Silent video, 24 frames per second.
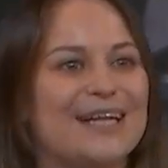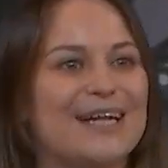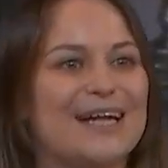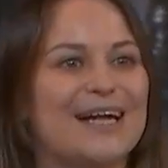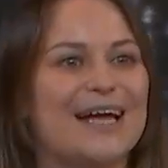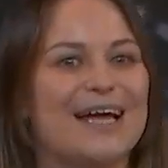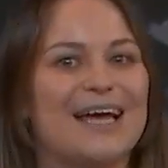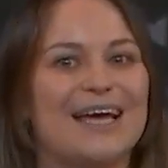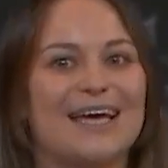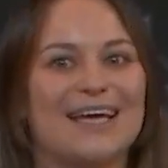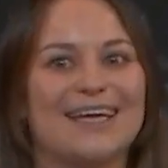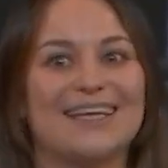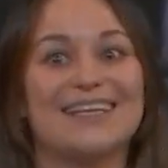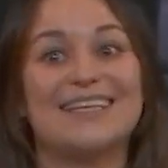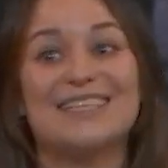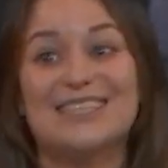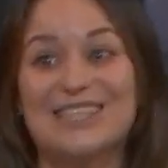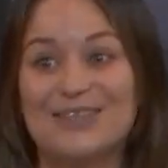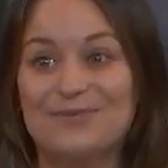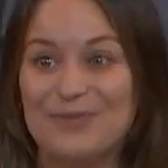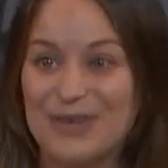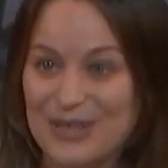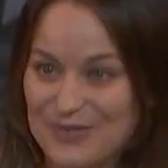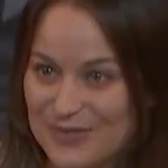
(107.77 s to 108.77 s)
It is
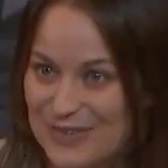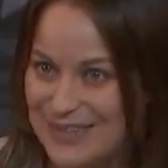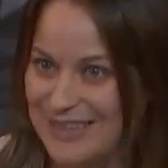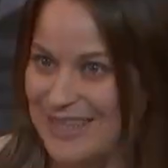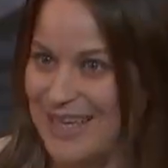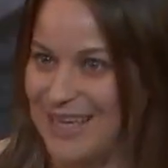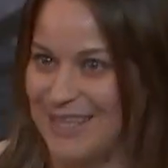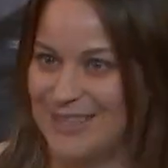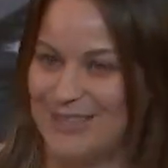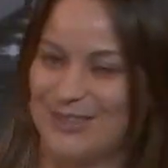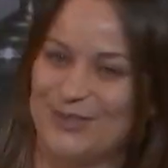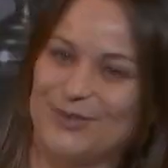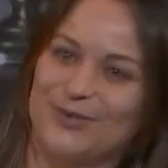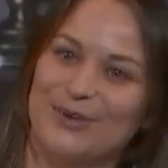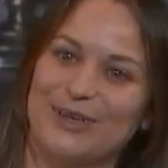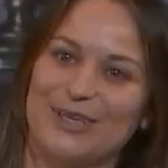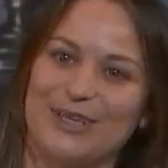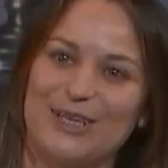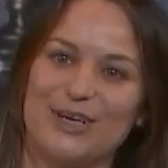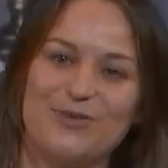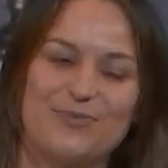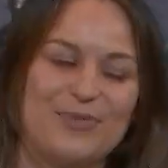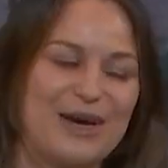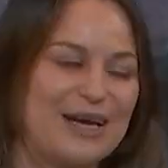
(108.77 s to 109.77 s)
a bit of a sad story,
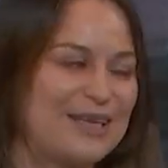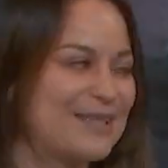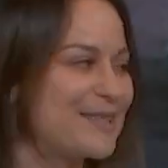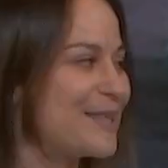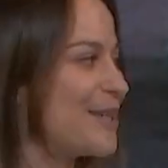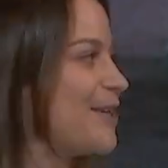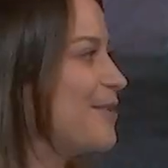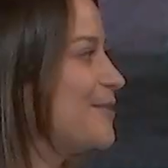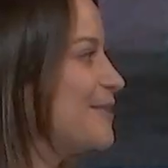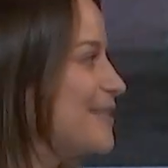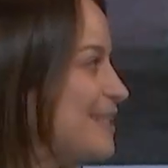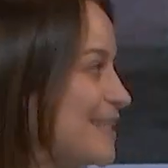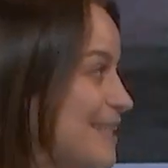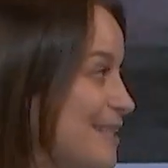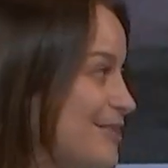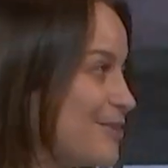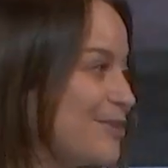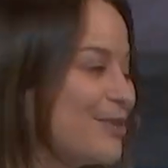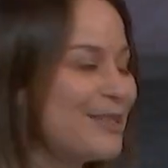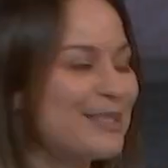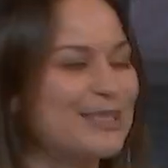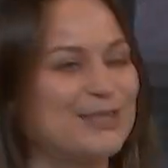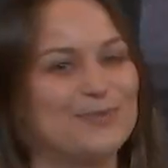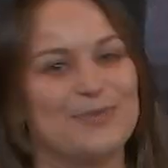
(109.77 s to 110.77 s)
though. Mexico did
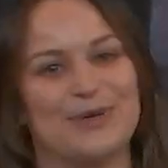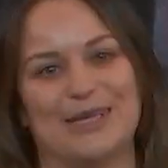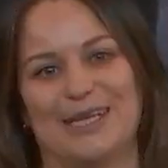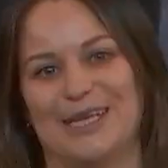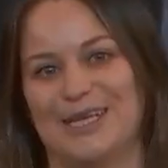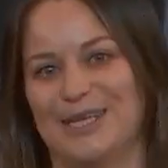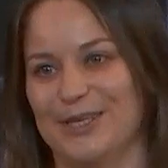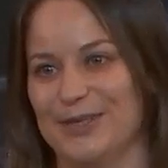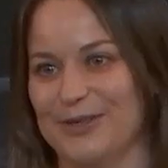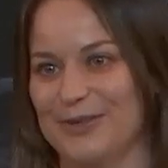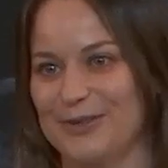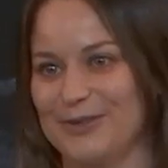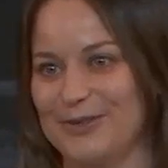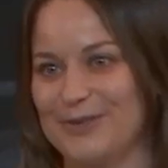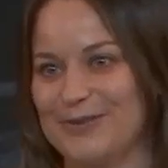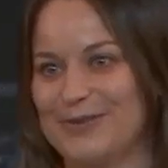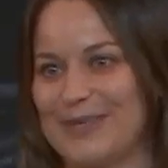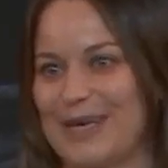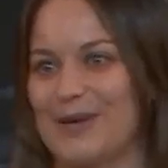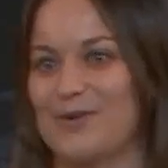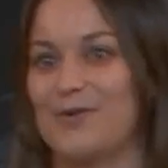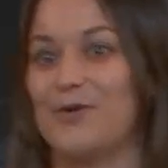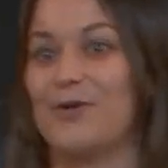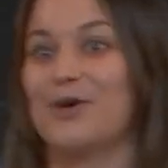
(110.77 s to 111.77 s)
ultimately lose,
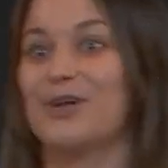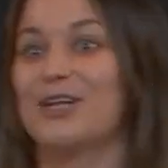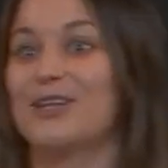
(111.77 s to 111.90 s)
and all of